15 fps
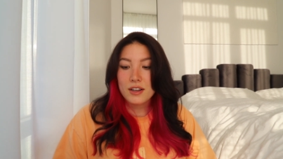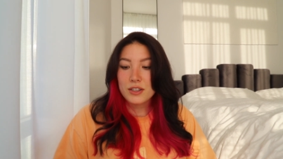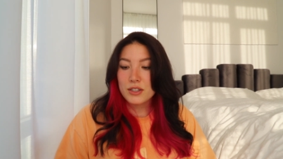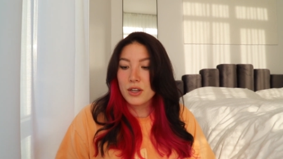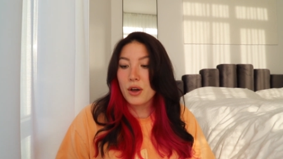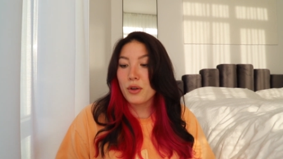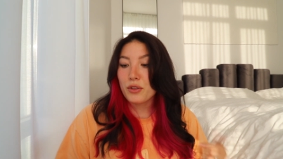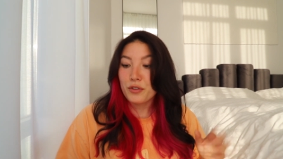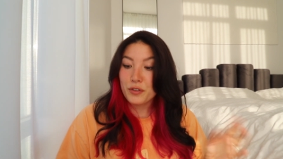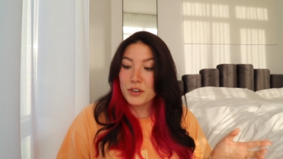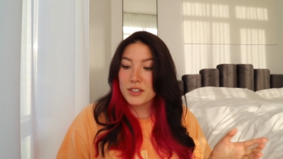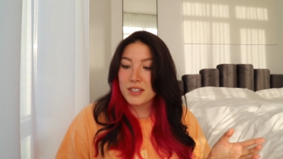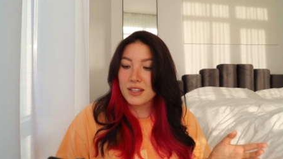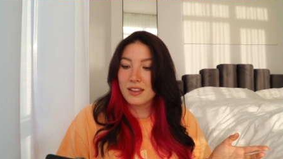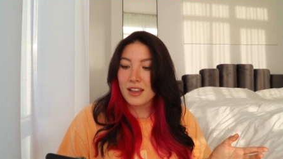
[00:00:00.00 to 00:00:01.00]
So the
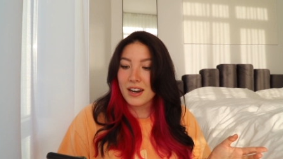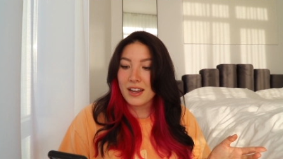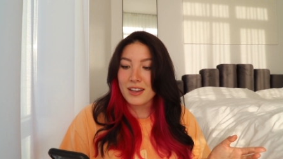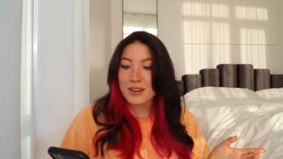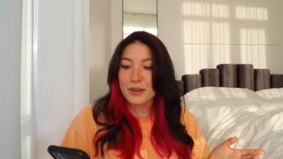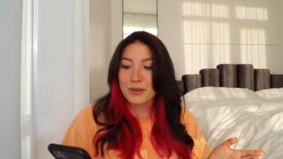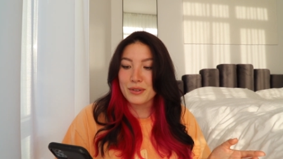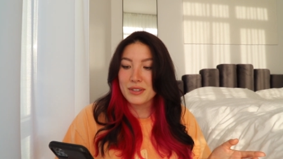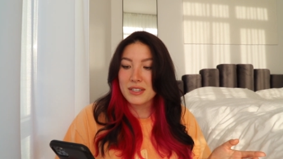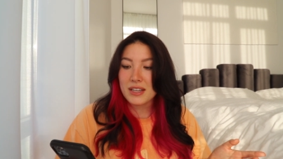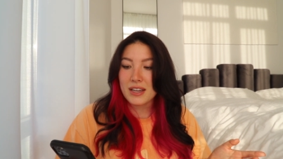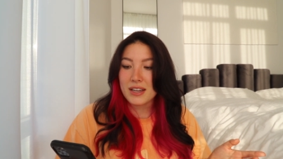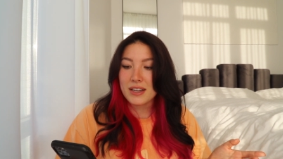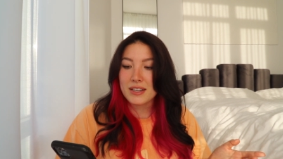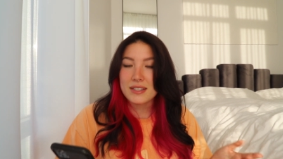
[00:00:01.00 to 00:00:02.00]
first thing that I use
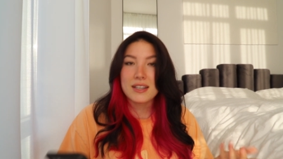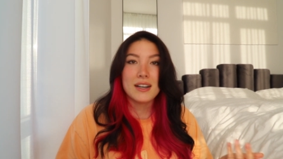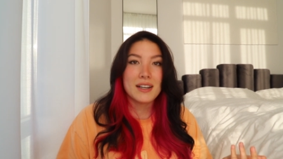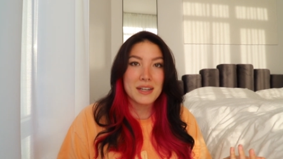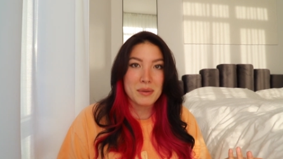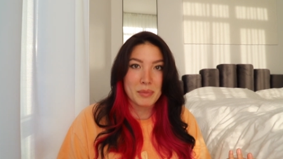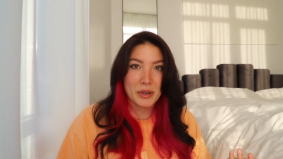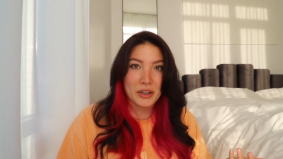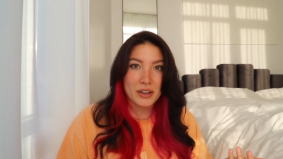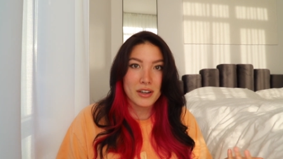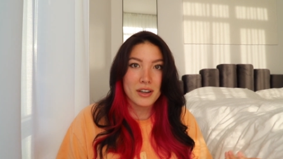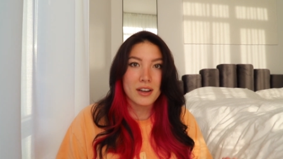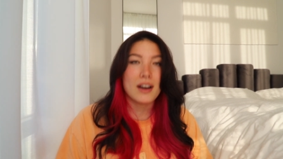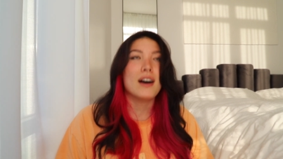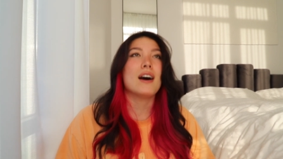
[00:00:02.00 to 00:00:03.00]
is Honeybook.
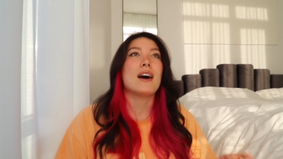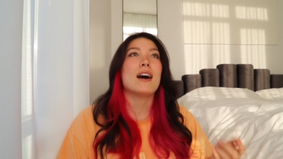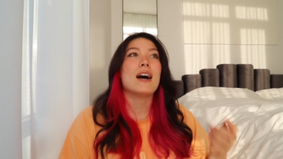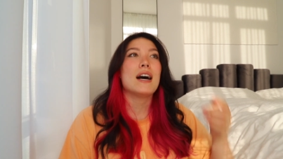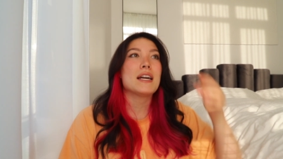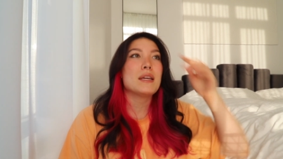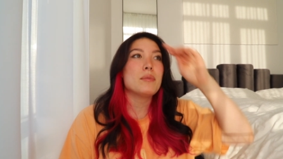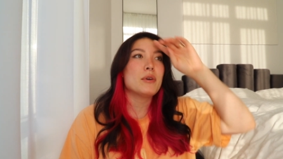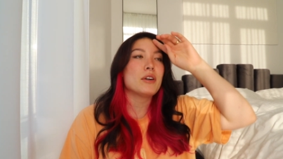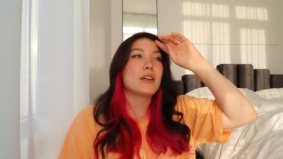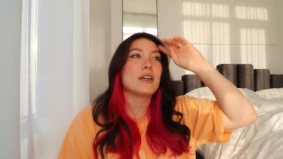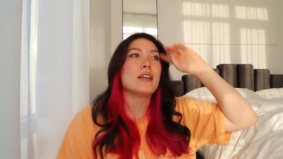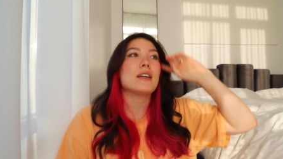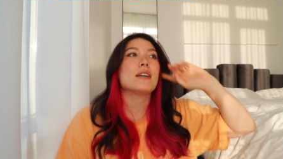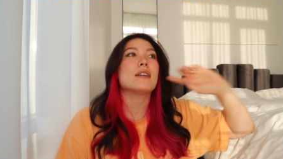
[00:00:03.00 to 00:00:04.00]
Honeybook
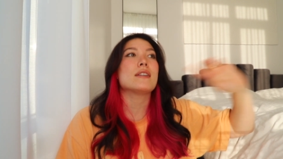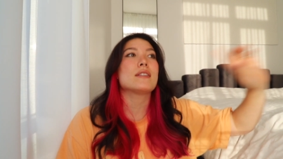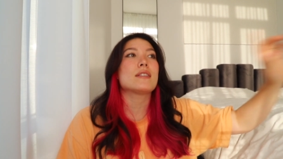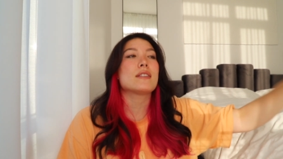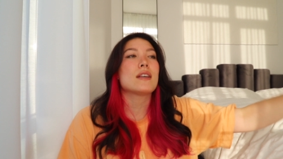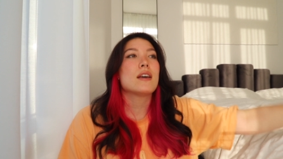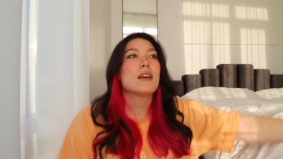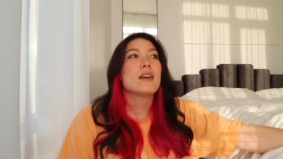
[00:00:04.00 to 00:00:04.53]
is